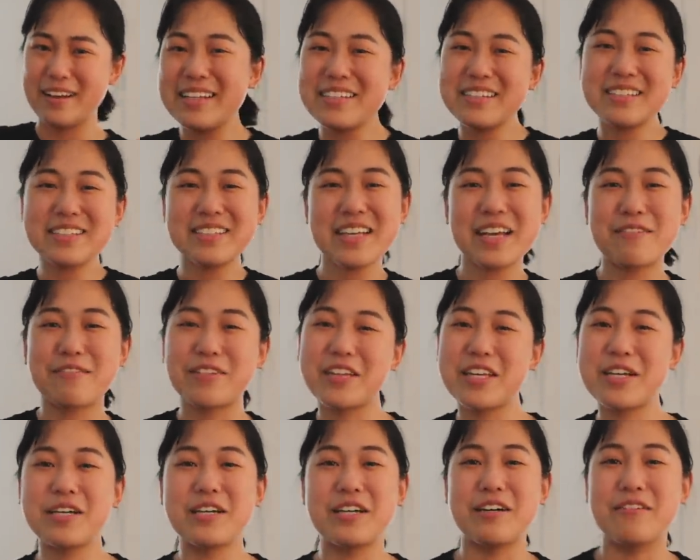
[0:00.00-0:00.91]
it's just like
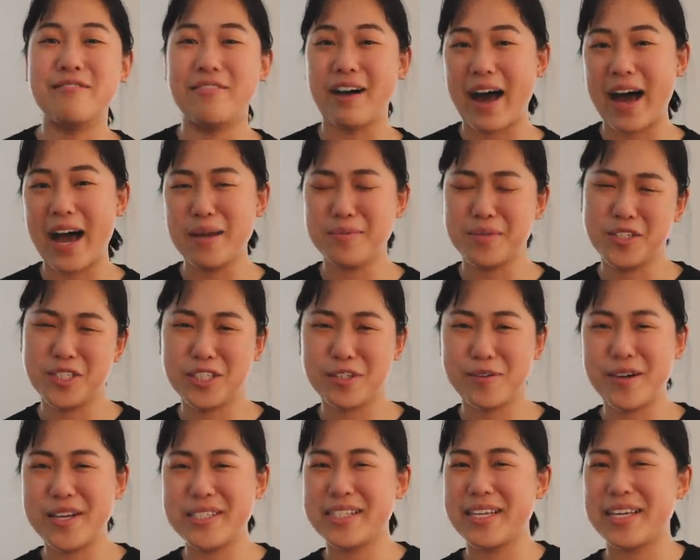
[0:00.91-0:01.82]
really good vibes and she
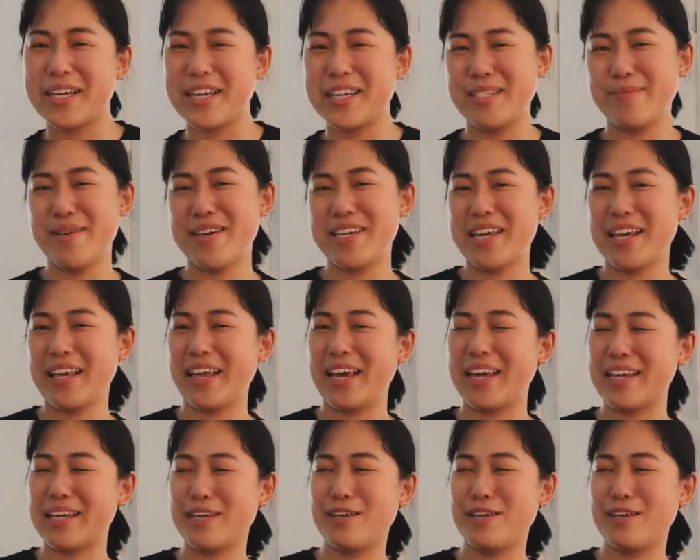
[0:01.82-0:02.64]
always like is making like